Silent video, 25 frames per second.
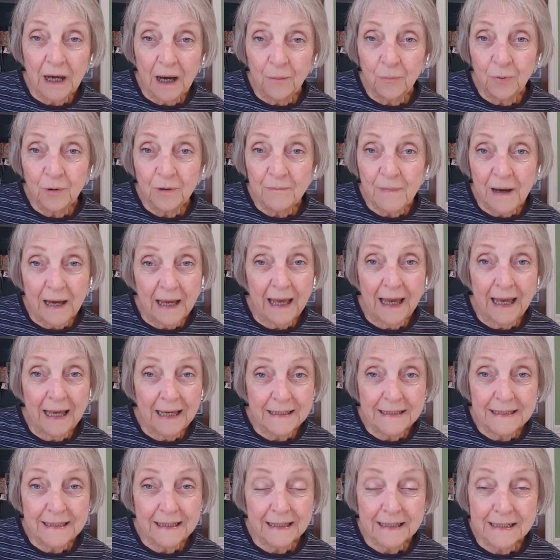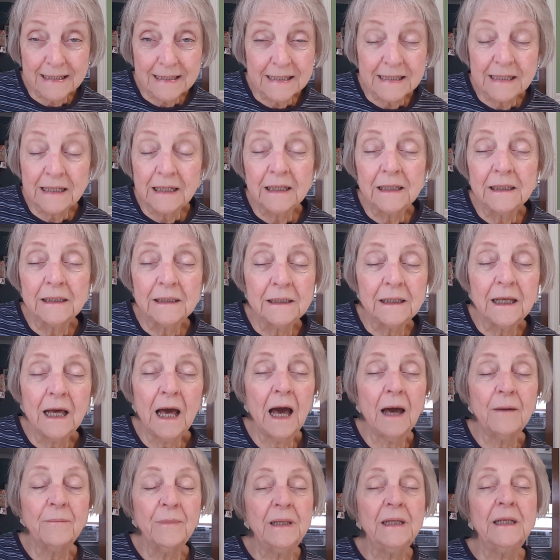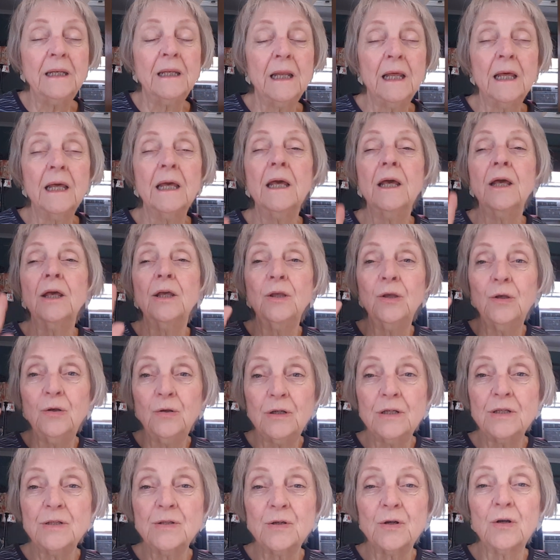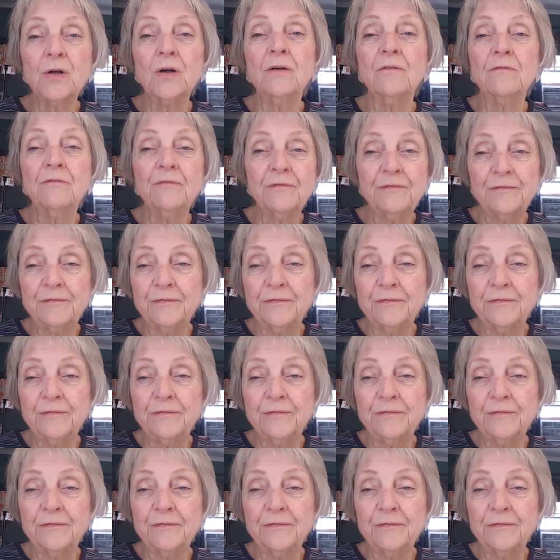up with my antics, I mean, you deserve,